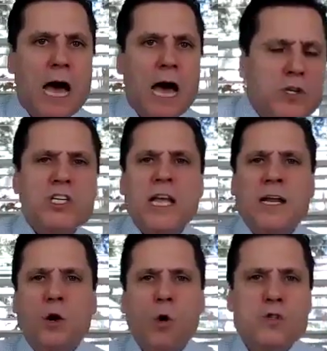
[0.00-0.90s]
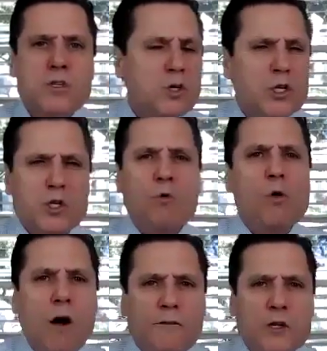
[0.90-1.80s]
I don't want you to set goals that are
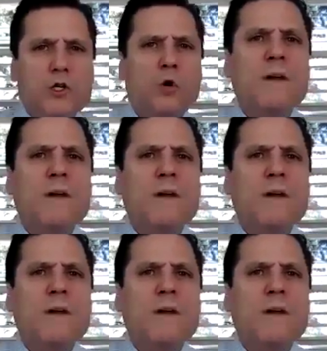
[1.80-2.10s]
so lofty,